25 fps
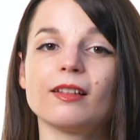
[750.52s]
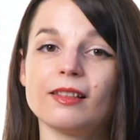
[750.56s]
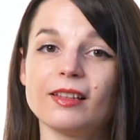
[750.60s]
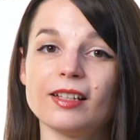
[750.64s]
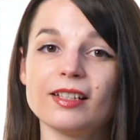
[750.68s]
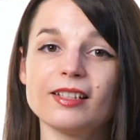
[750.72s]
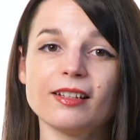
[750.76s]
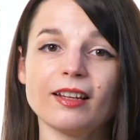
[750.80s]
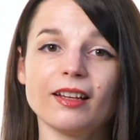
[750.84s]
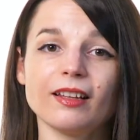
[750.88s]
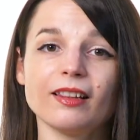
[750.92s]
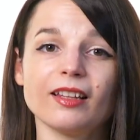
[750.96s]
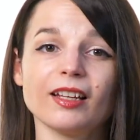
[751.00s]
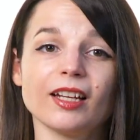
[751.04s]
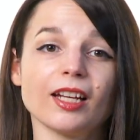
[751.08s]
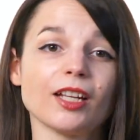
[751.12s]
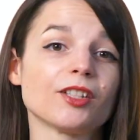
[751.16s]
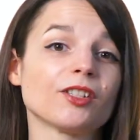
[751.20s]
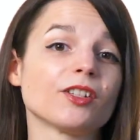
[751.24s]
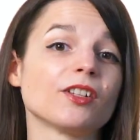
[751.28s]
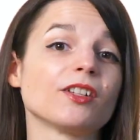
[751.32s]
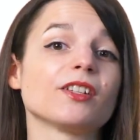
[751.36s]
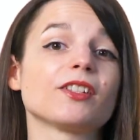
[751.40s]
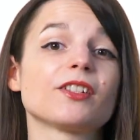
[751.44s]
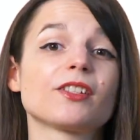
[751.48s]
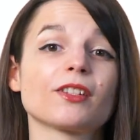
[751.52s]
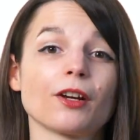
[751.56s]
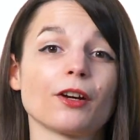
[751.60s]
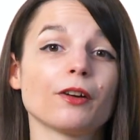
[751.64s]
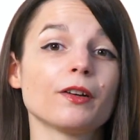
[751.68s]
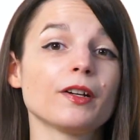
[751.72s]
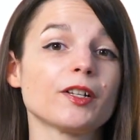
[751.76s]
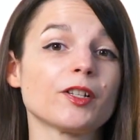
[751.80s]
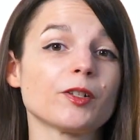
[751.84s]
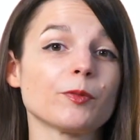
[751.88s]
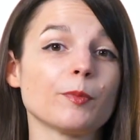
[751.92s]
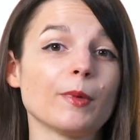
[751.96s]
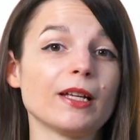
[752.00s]
This can lead to
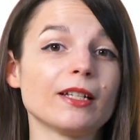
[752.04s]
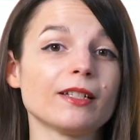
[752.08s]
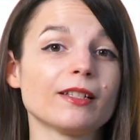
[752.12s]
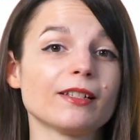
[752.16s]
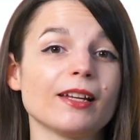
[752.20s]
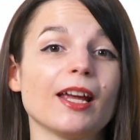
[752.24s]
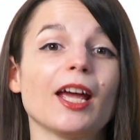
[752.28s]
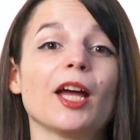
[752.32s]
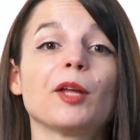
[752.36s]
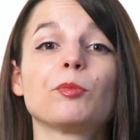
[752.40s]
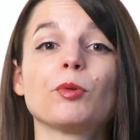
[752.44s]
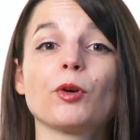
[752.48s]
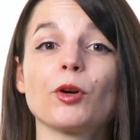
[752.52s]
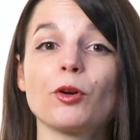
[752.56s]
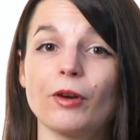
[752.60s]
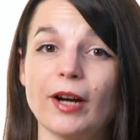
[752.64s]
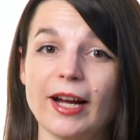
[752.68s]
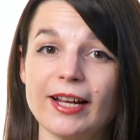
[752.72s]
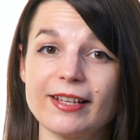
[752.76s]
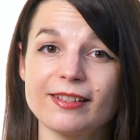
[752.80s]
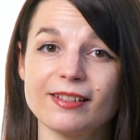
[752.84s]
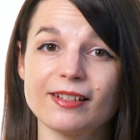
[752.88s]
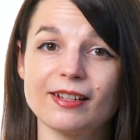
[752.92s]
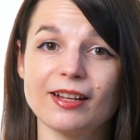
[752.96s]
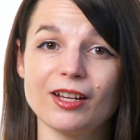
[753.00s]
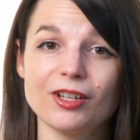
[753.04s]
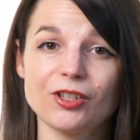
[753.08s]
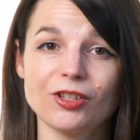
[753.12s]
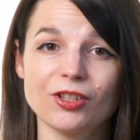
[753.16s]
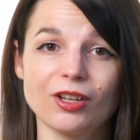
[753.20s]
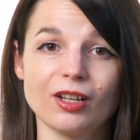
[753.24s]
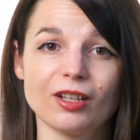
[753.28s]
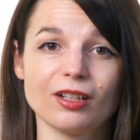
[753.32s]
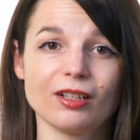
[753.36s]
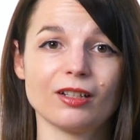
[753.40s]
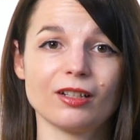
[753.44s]
discouragement and procrastination.